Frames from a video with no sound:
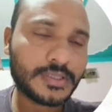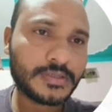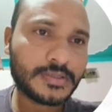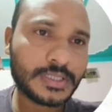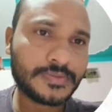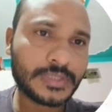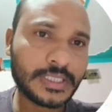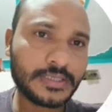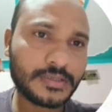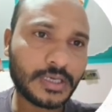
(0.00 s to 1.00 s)

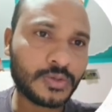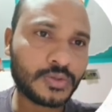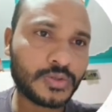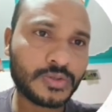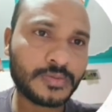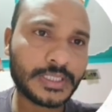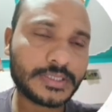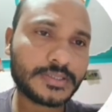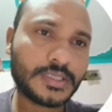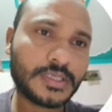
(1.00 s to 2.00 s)
Here how to do means,
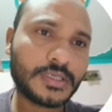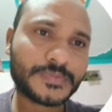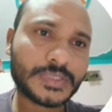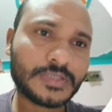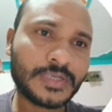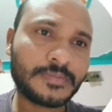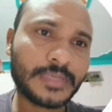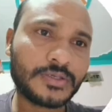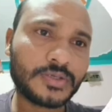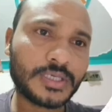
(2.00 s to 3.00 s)
one
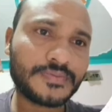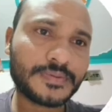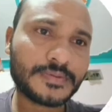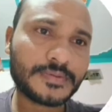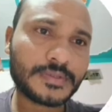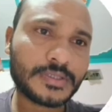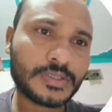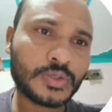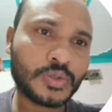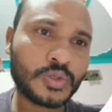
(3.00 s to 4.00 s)
molecule of
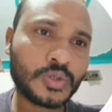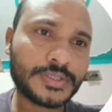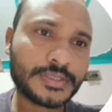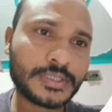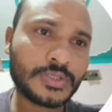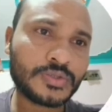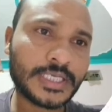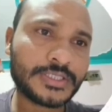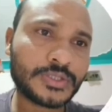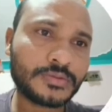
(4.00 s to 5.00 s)
glucose gives
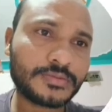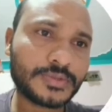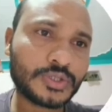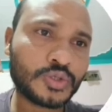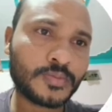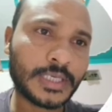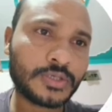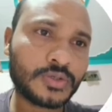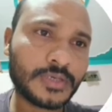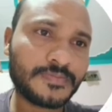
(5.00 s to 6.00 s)
rise to two
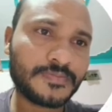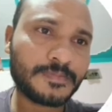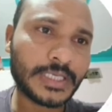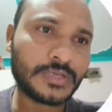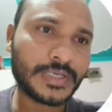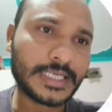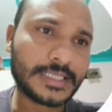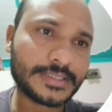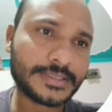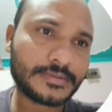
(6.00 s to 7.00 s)
molecule of pyruvic
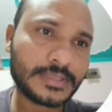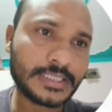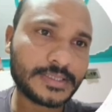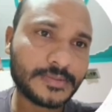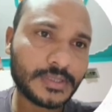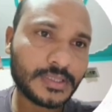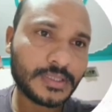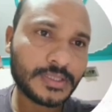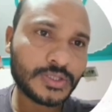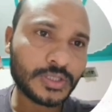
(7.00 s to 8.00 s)
acid. Yes,
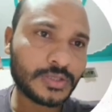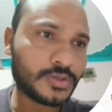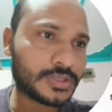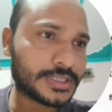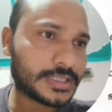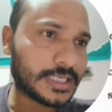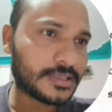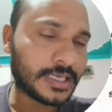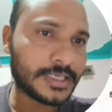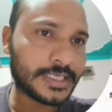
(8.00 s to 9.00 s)
so in questions are
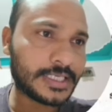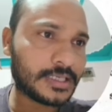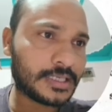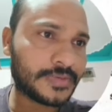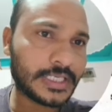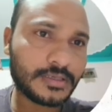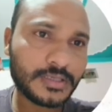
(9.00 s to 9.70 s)
already given.